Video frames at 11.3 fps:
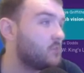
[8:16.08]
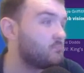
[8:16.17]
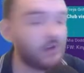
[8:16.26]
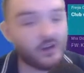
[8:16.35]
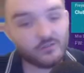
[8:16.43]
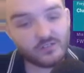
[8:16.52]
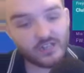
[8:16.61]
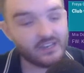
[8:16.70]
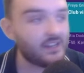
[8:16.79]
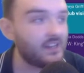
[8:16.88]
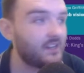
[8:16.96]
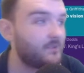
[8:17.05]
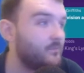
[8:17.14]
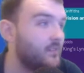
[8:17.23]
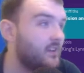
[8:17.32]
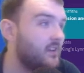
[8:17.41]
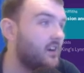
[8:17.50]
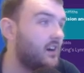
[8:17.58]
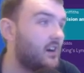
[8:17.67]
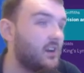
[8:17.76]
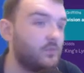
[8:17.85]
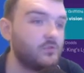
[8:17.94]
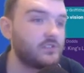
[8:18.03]
I'll take that.
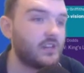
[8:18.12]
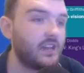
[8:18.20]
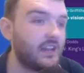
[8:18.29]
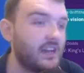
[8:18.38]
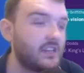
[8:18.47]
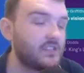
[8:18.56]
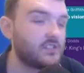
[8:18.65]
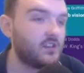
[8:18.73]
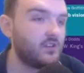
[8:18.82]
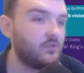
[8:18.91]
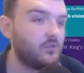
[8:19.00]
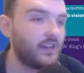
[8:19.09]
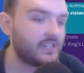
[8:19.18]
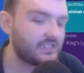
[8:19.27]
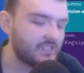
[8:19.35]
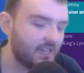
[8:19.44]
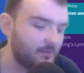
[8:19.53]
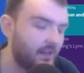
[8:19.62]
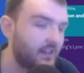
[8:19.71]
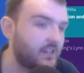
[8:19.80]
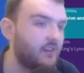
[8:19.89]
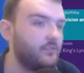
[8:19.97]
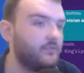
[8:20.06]
I will take that. So accept that
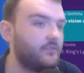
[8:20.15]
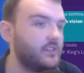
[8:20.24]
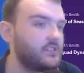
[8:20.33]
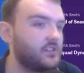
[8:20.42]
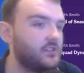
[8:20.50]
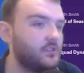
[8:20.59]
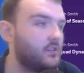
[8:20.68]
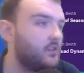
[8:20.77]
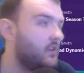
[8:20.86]
current vision.